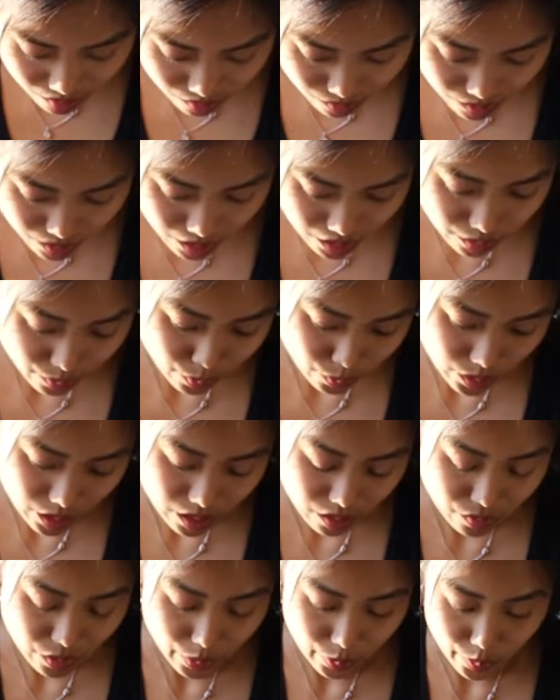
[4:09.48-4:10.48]
it's like a bit
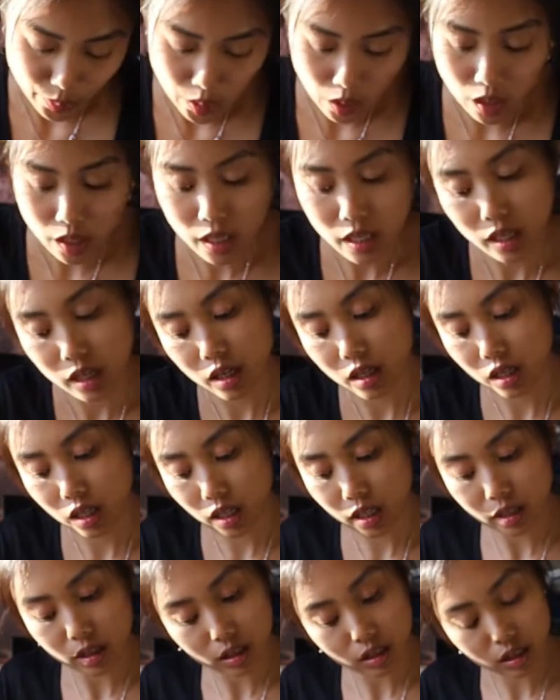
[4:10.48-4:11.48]
of a pocket in
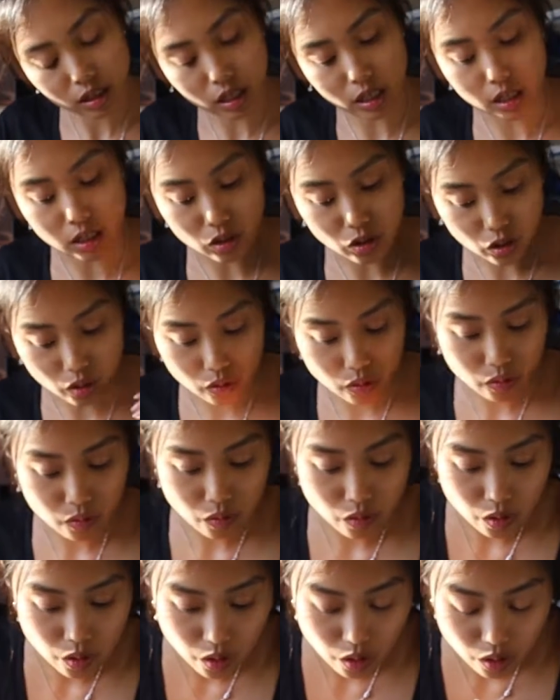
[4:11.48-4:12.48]
here, and I don't
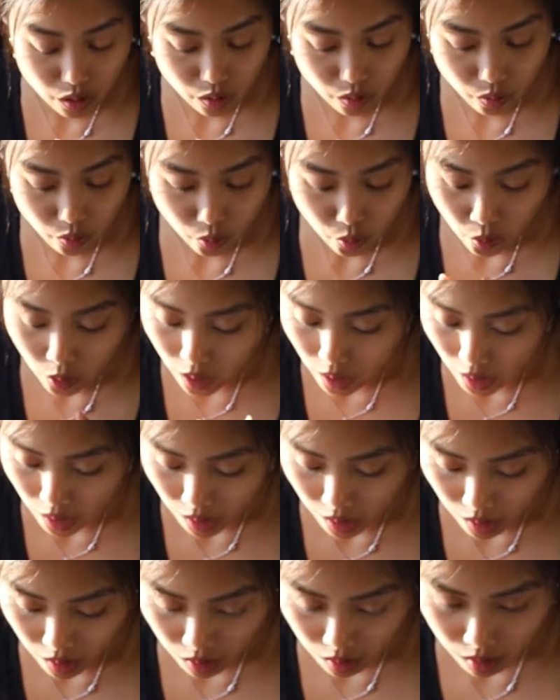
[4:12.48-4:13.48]
know
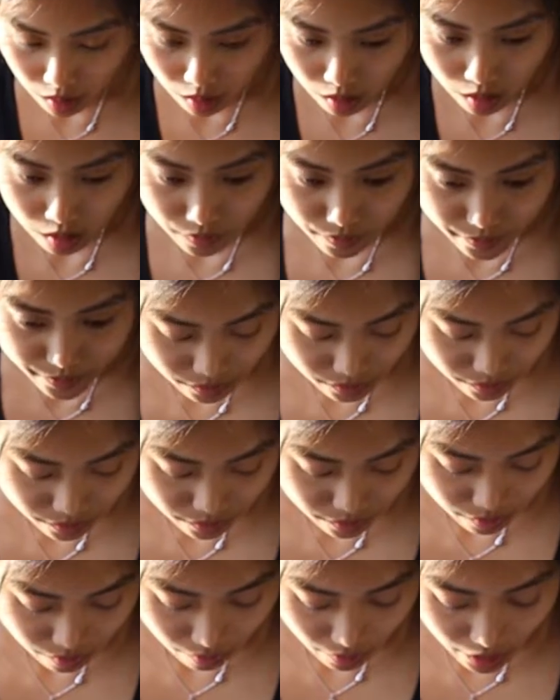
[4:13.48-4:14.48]
why.
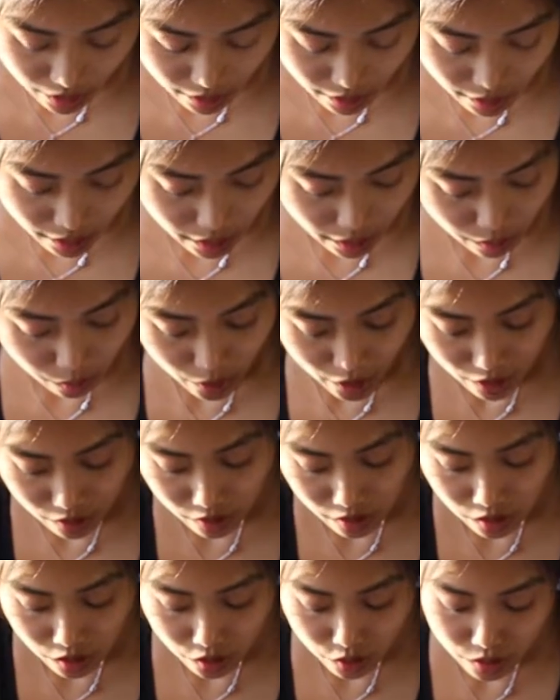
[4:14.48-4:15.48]
Man, Nike, why
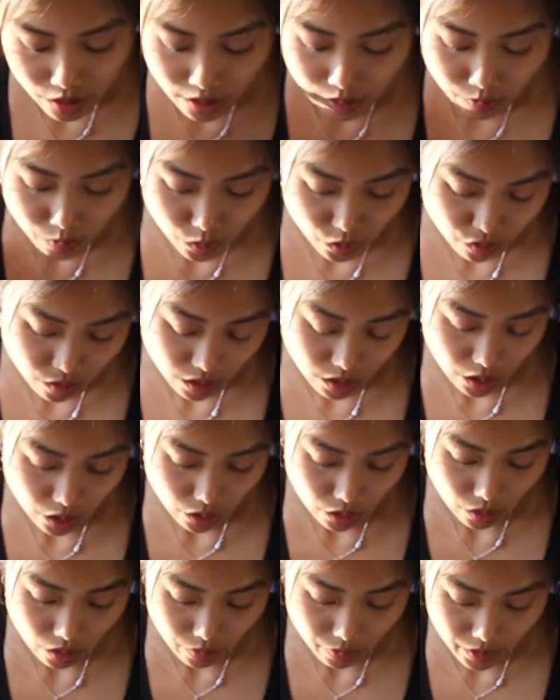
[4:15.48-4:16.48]
couldn't you like move the
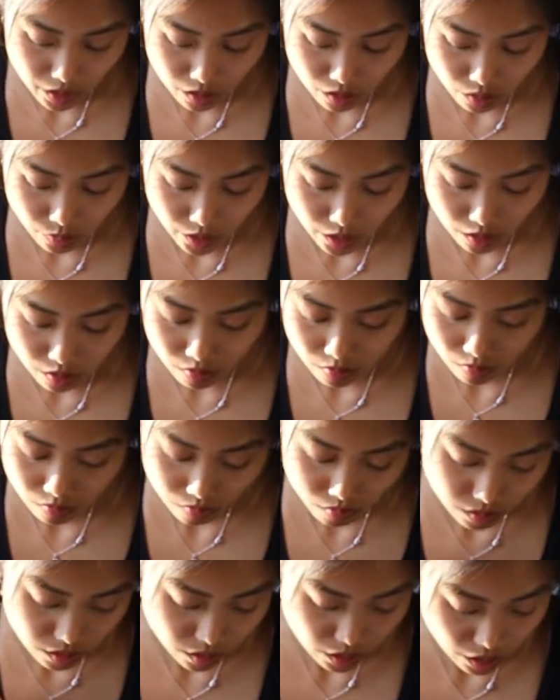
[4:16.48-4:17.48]
logo up a little bit?
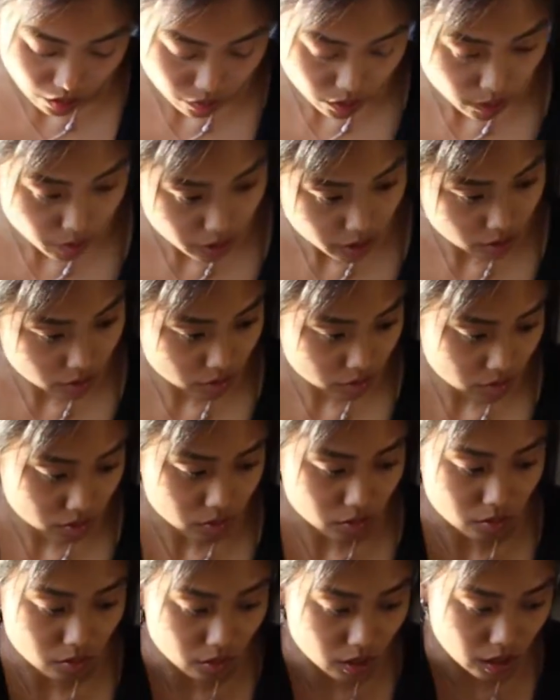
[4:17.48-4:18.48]
Because that would have been
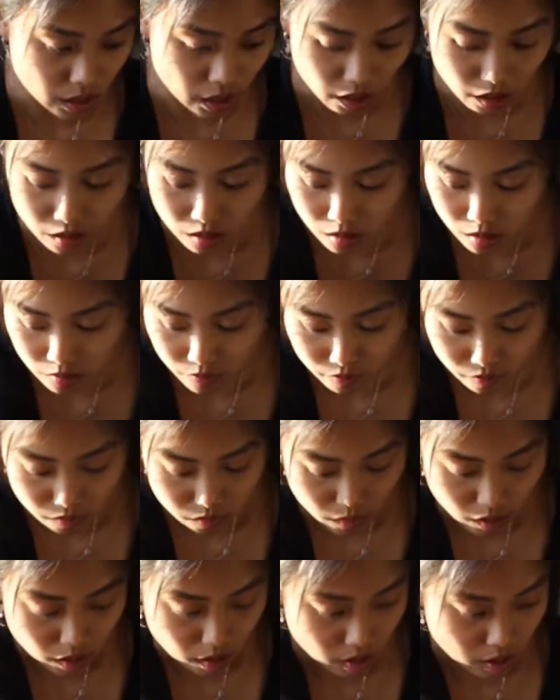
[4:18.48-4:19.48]
really handy.
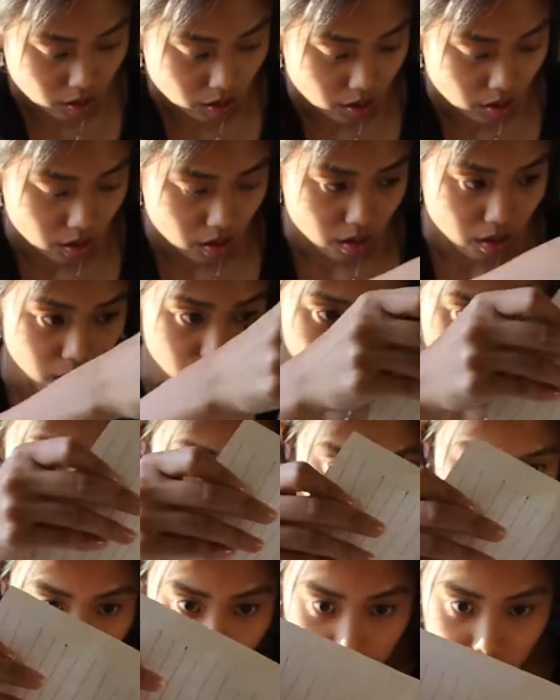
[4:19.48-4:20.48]
Okay,
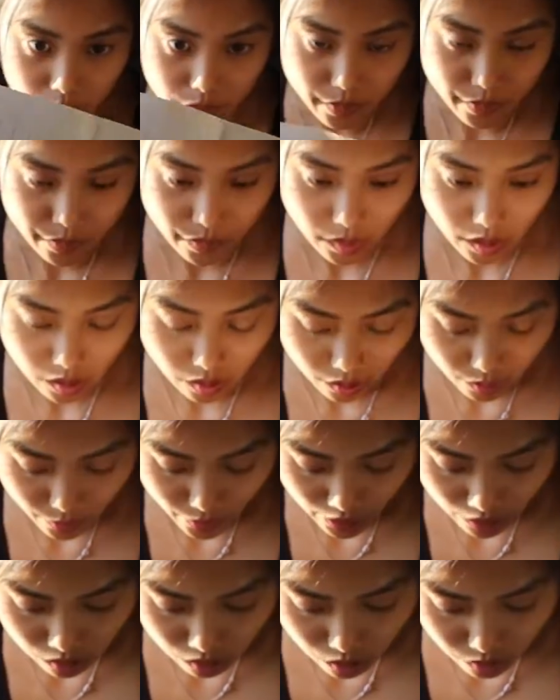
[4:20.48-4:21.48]
let's see. Going
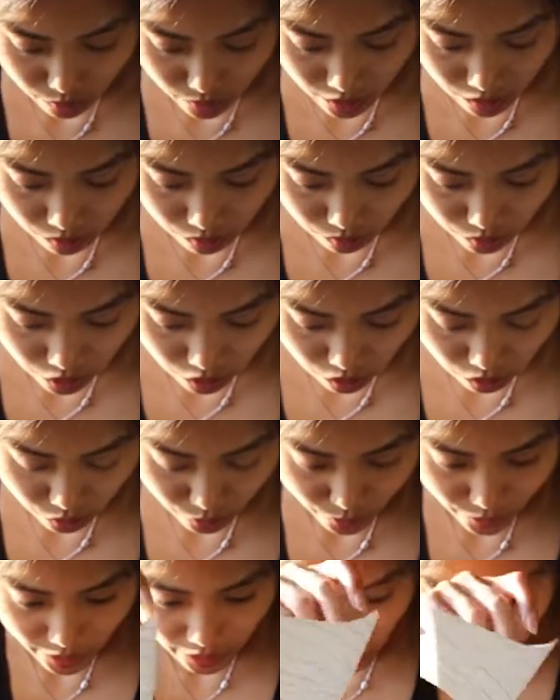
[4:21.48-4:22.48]
back to my original
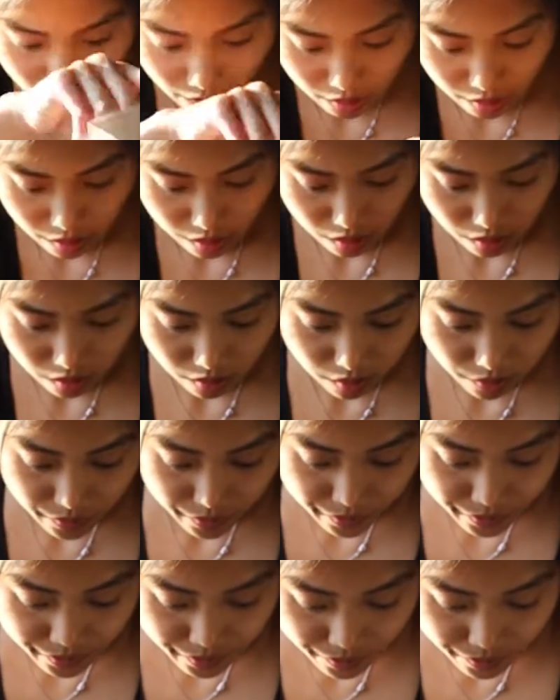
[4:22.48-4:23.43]
pattern,